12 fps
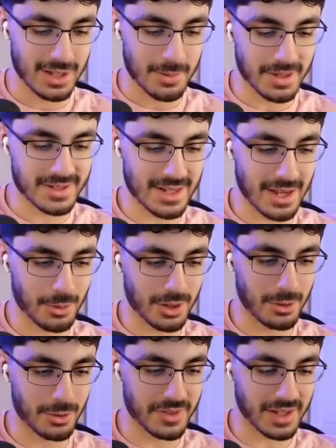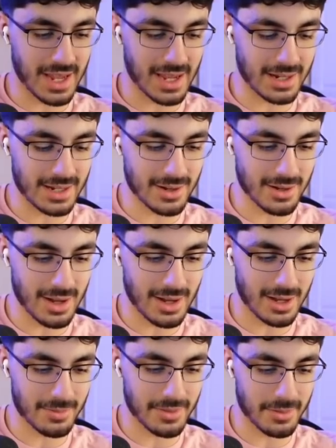But we'll go in with the cannon here.
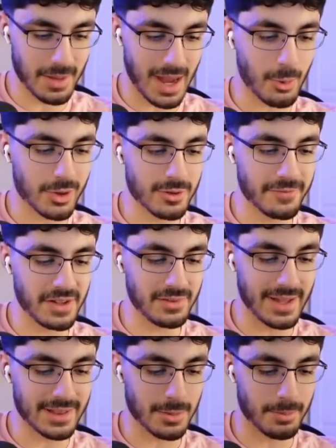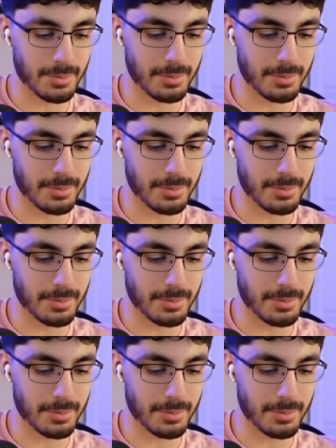I wonder if he let the